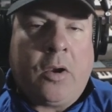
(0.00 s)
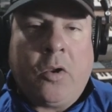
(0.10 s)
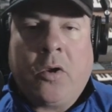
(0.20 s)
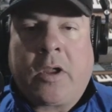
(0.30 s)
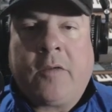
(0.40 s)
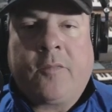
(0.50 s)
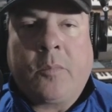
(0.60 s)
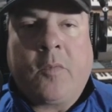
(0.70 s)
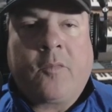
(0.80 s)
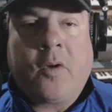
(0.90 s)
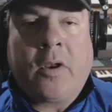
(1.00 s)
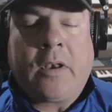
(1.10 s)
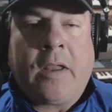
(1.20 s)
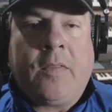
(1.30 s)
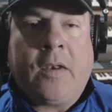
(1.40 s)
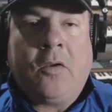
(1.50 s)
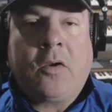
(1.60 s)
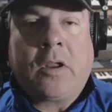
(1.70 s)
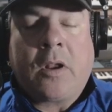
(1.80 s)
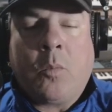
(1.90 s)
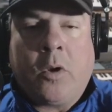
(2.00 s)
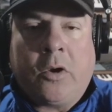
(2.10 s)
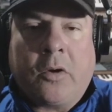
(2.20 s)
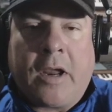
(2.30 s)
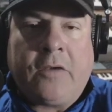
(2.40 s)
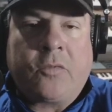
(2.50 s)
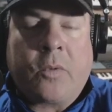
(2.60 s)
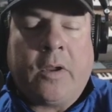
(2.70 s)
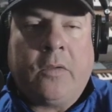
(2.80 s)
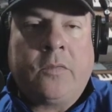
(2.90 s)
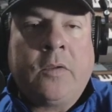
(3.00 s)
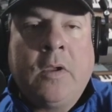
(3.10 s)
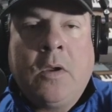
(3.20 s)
unhook it from the front and then hook it on one of your H rails